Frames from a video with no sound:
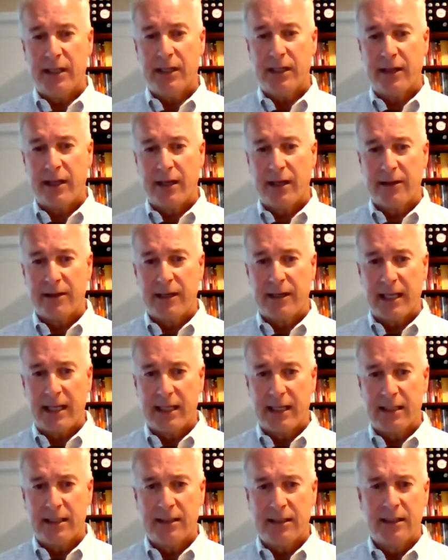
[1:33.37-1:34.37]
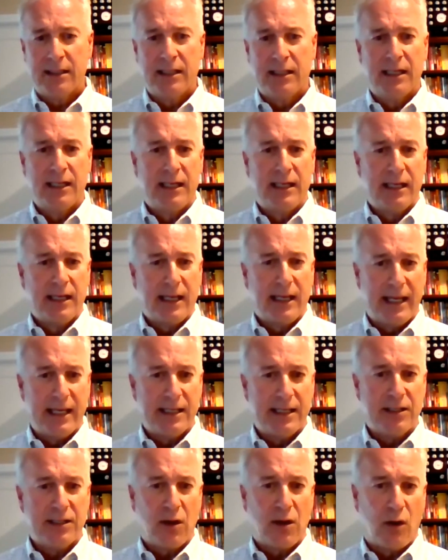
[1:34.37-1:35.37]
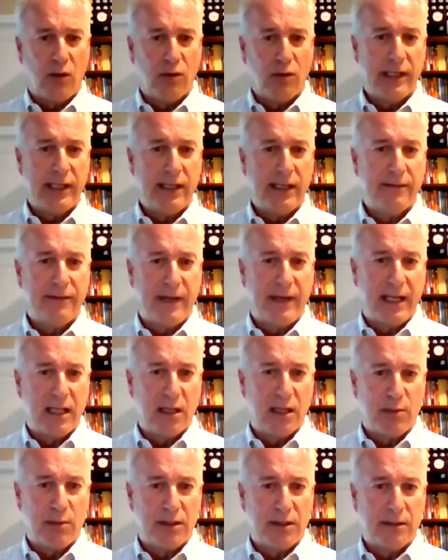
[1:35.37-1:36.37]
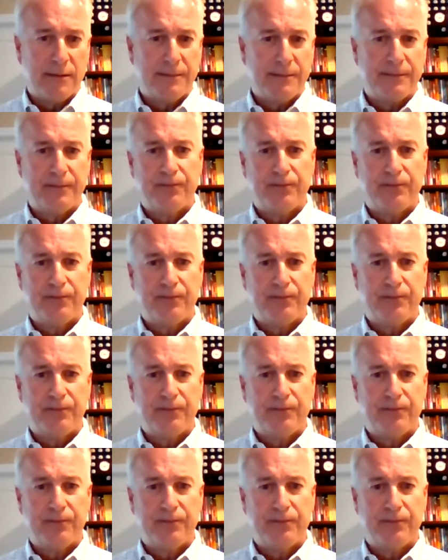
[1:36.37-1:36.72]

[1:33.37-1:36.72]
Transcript: on the other hand, is only available